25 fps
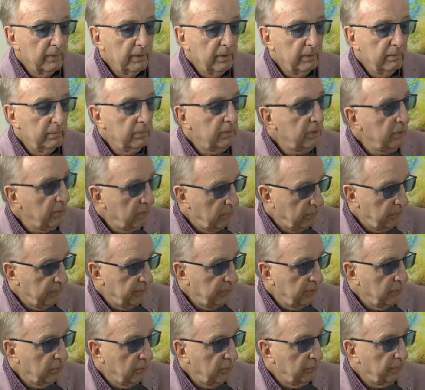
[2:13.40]

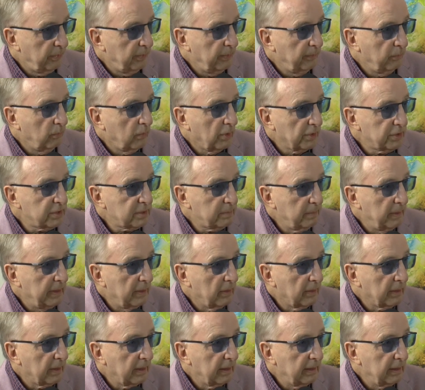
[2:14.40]
you watched me
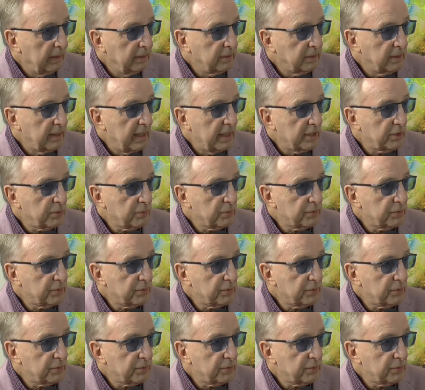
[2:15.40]
on an international